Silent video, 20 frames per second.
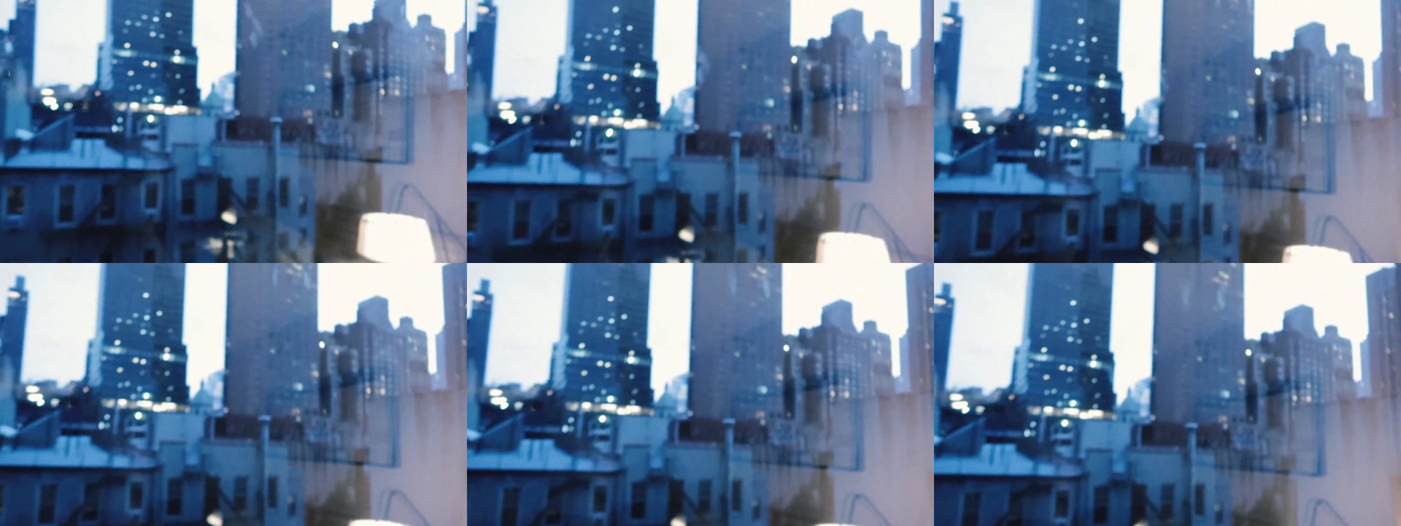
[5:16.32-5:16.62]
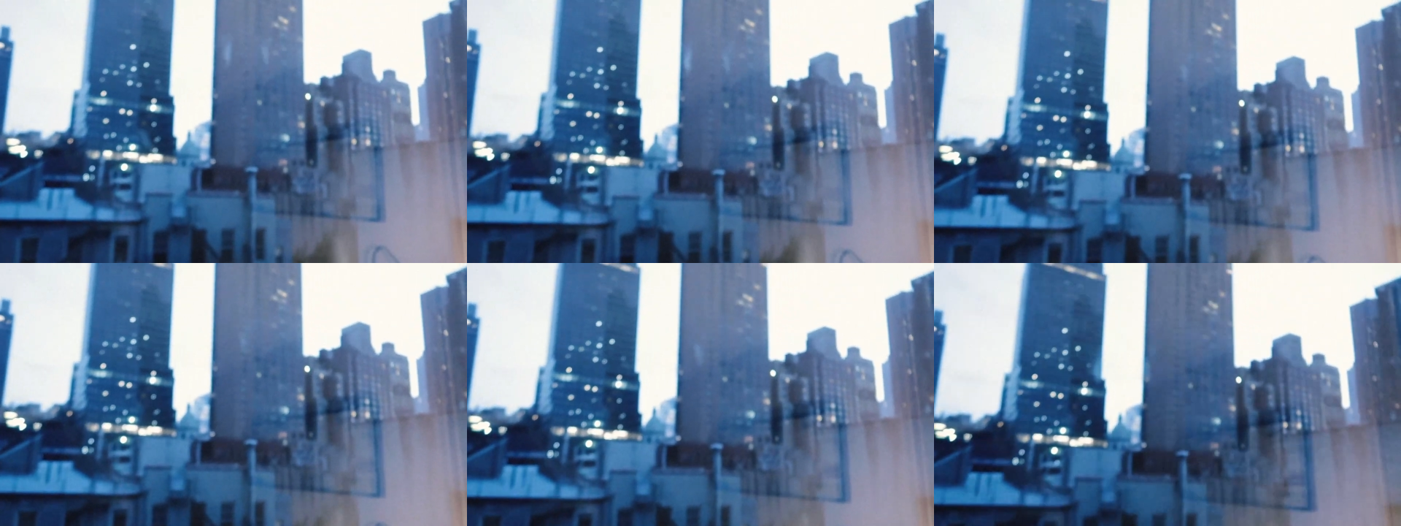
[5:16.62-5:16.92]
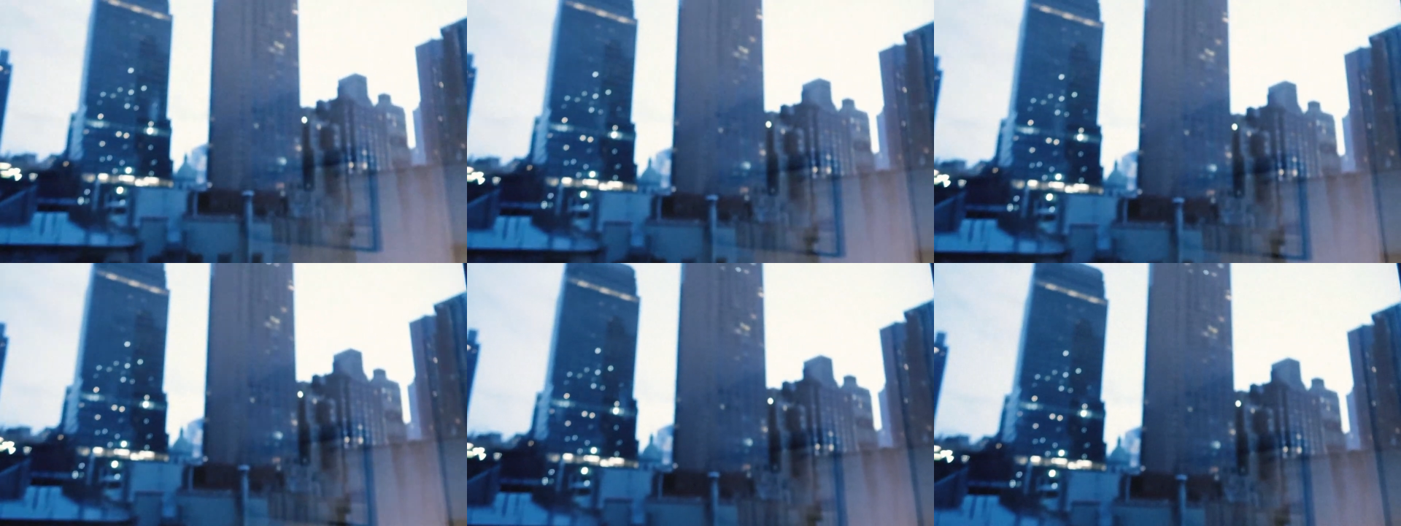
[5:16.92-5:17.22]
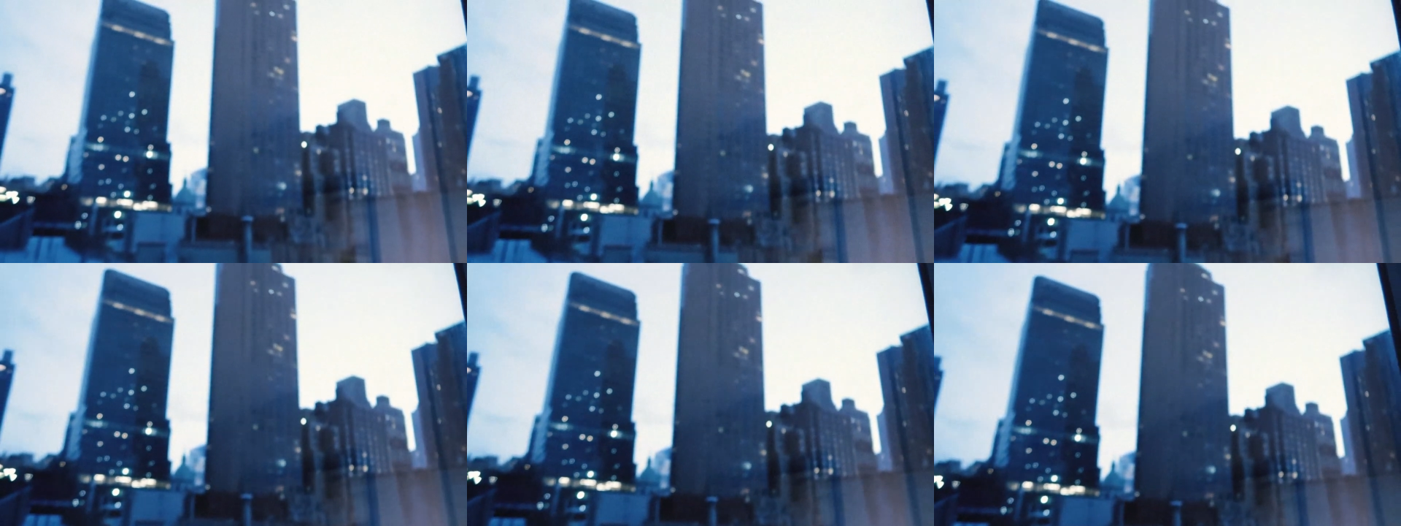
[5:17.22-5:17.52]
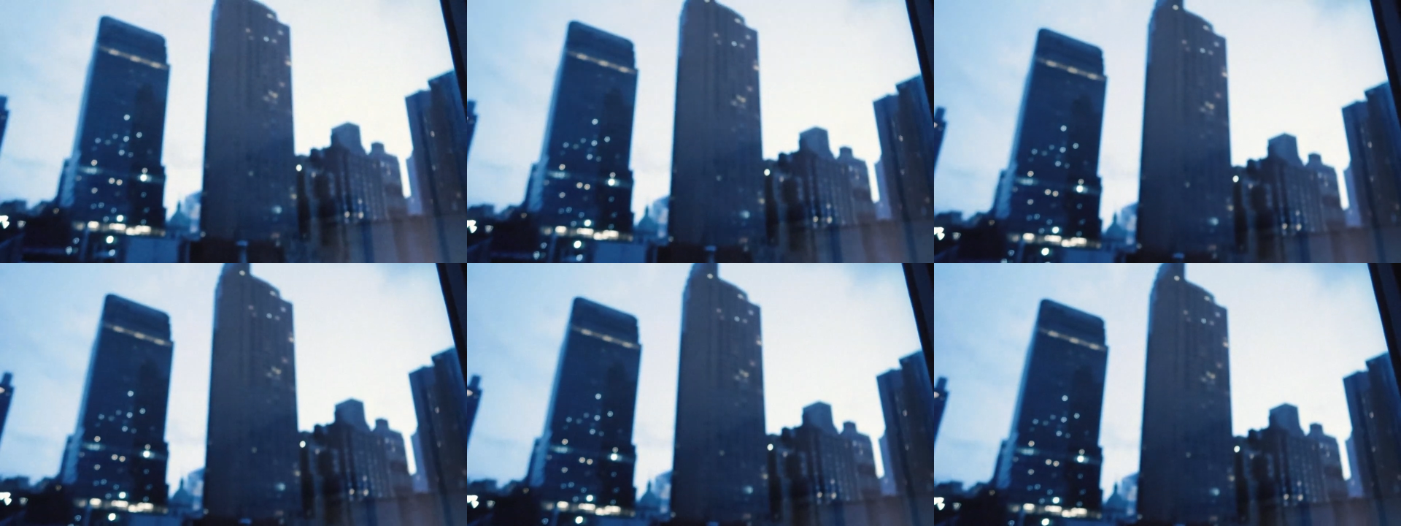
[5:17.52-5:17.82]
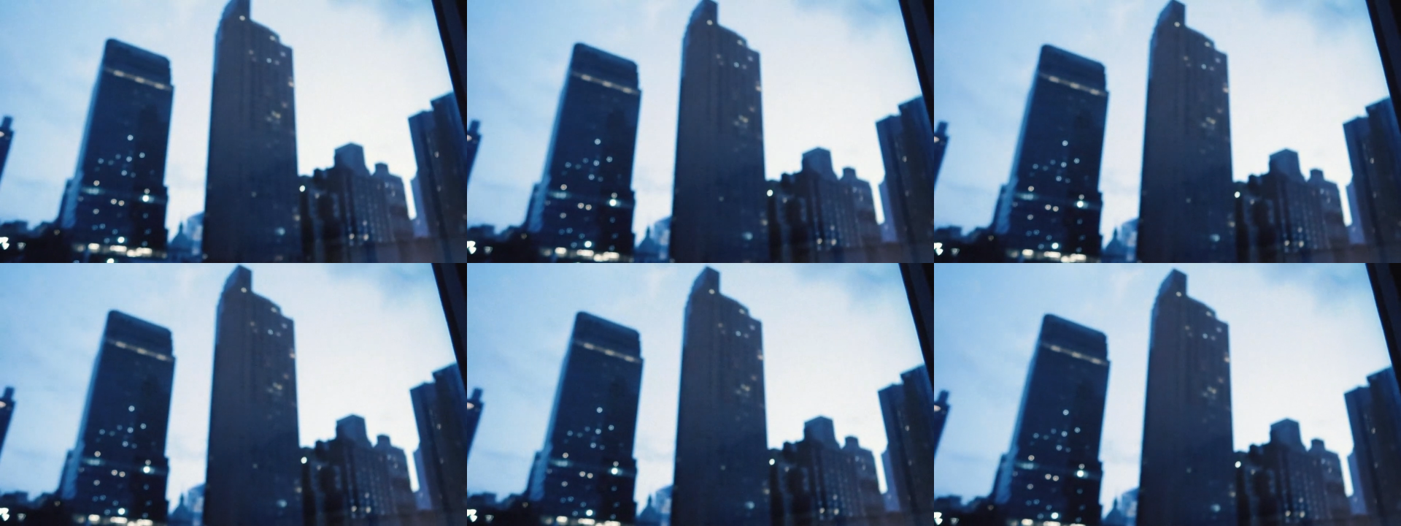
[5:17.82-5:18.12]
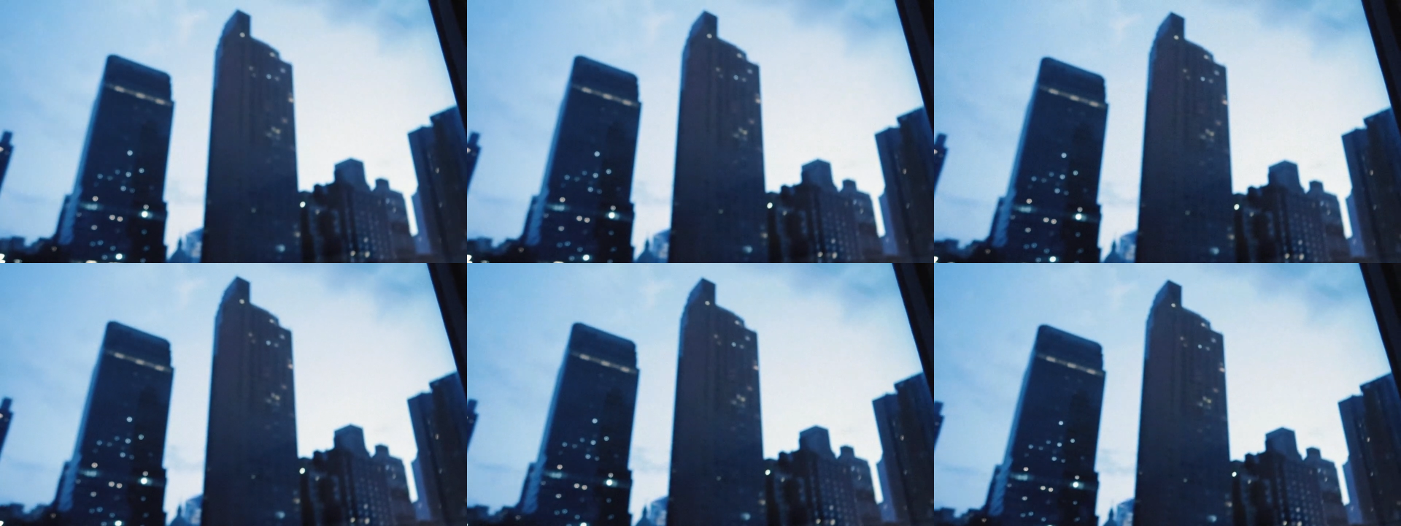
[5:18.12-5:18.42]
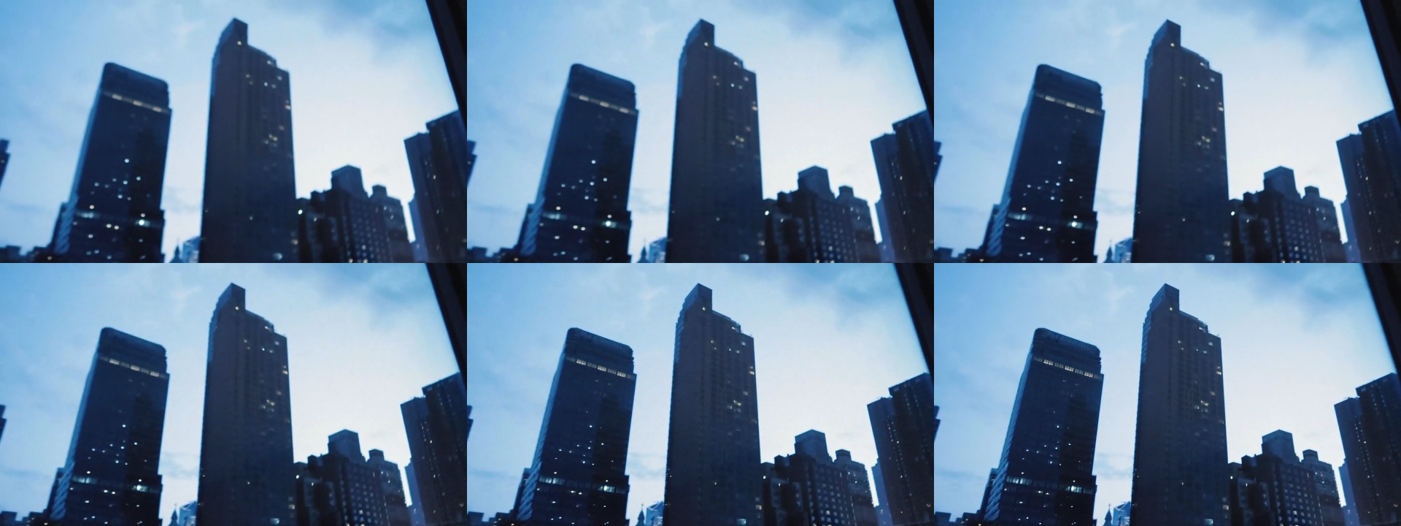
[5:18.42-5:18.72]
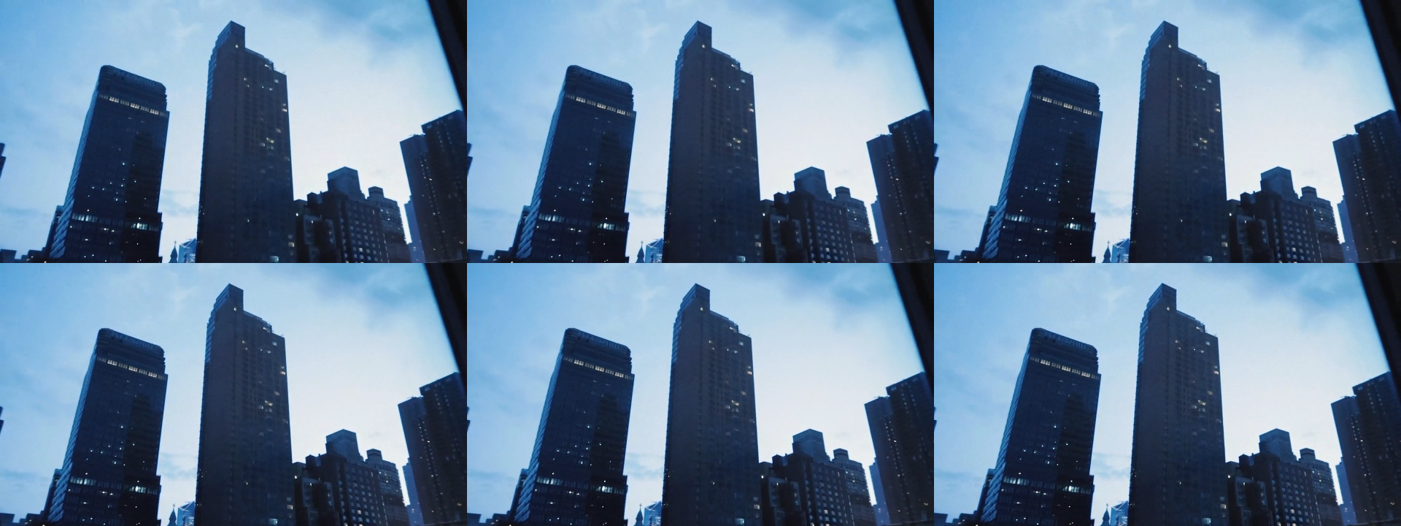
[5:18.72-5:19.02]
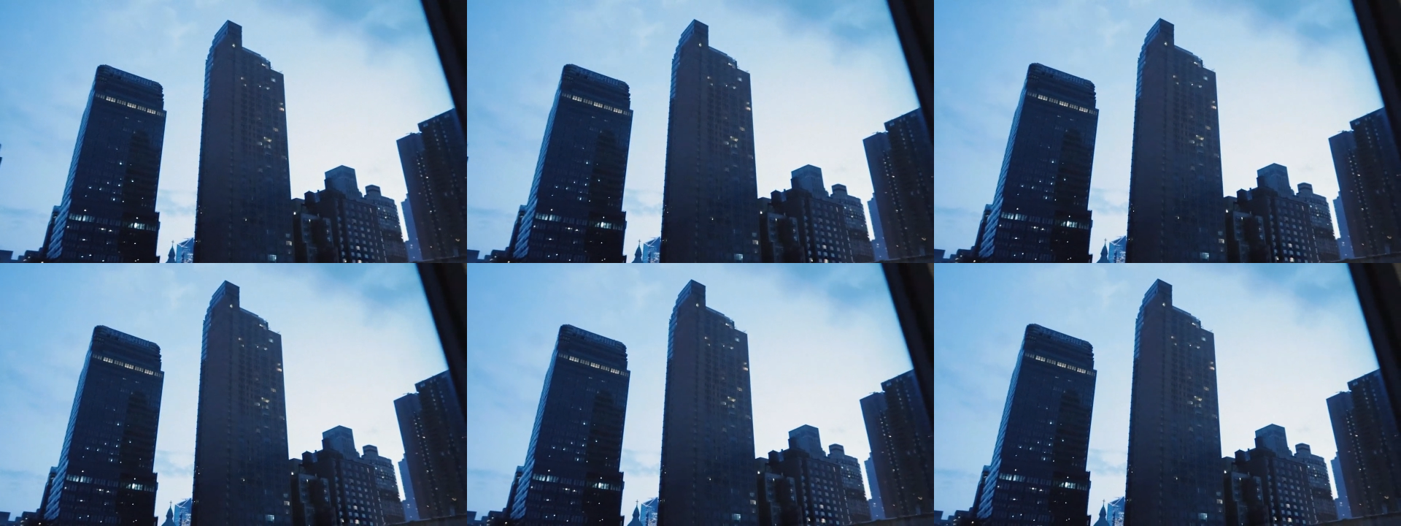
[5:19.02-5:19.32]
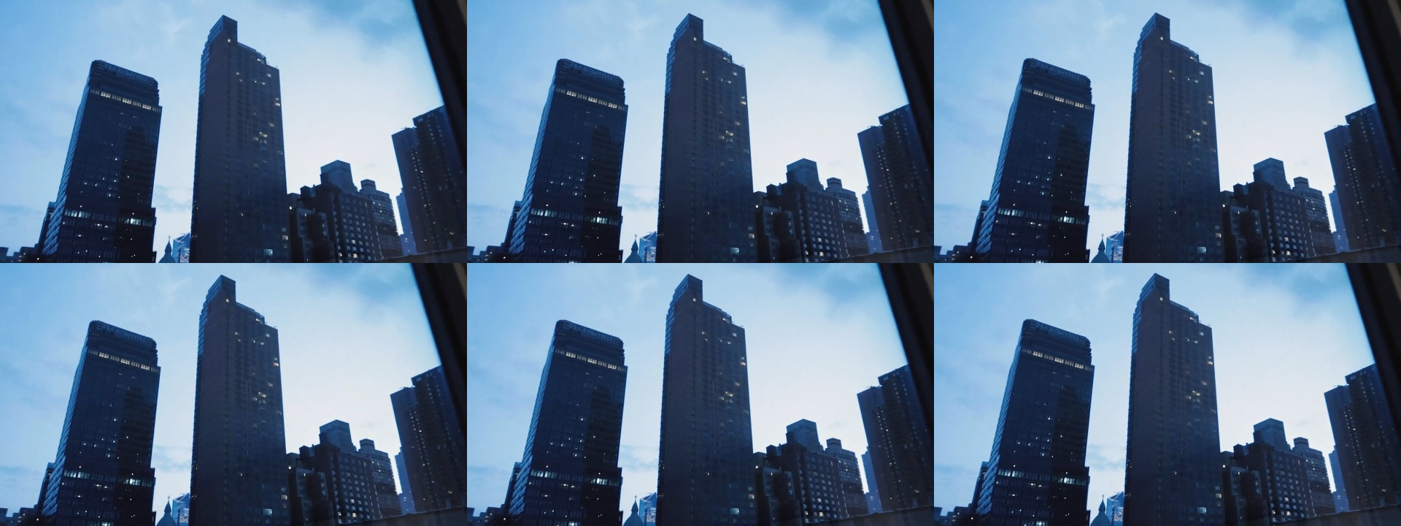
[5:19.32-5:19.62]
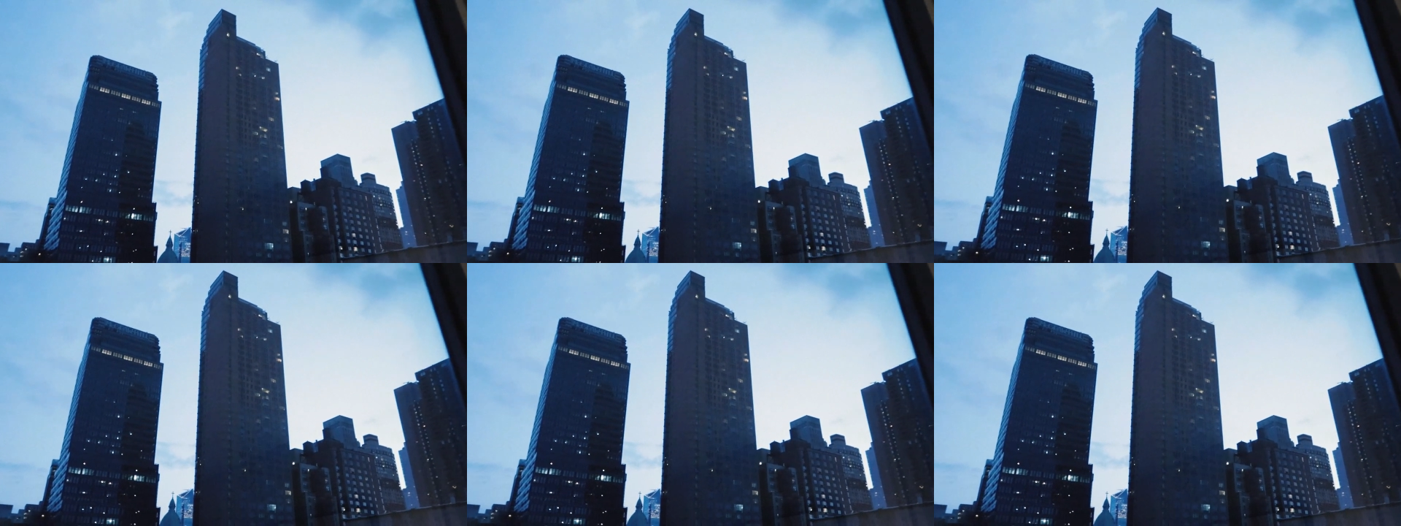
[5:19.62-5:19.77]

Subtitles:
No face is visible, so there are no lips to read.